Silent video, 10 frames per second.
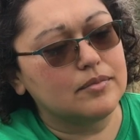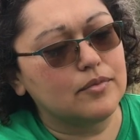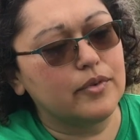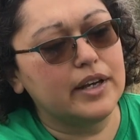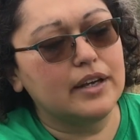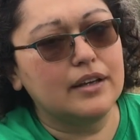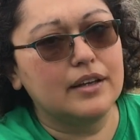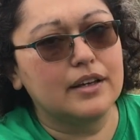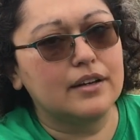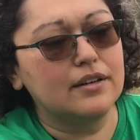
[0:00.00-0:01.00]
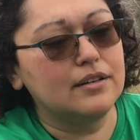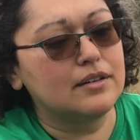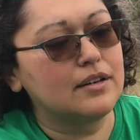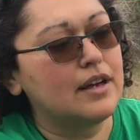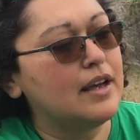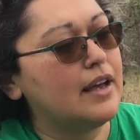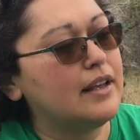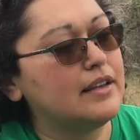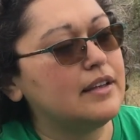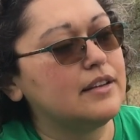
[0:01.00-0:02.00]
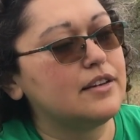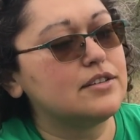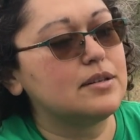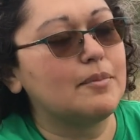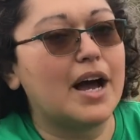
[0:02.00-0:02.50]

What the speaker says: ring here, and then there's some